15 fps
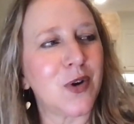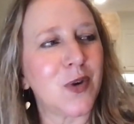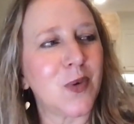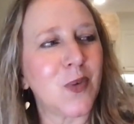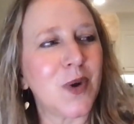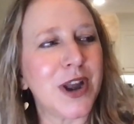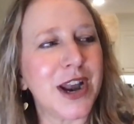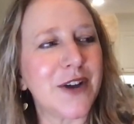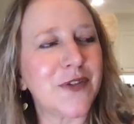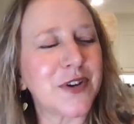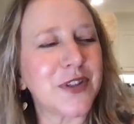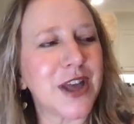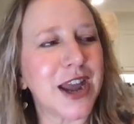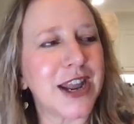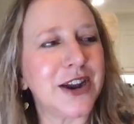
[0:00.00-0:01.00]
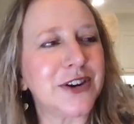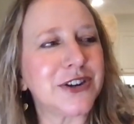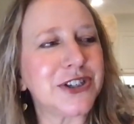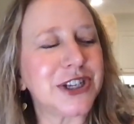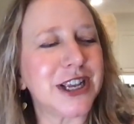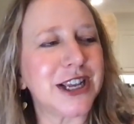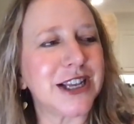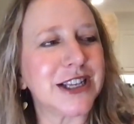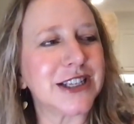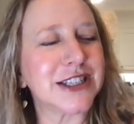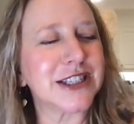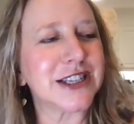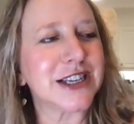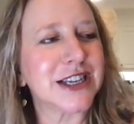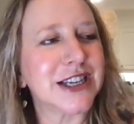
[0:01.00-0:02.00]
whatever that energy
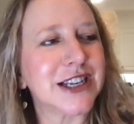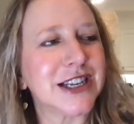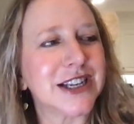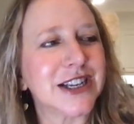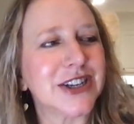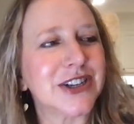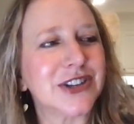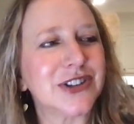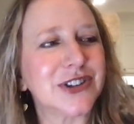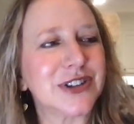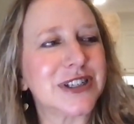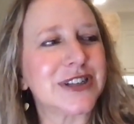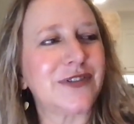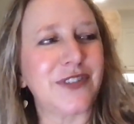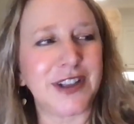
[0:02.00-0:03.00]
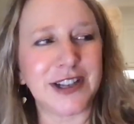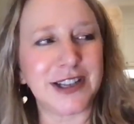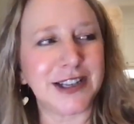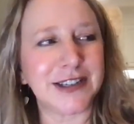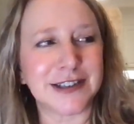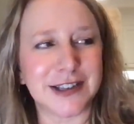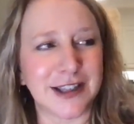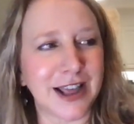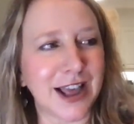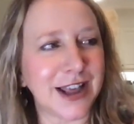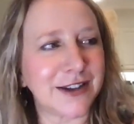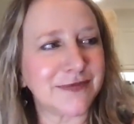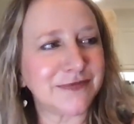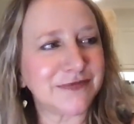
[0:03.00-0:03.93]
is, just feel into that.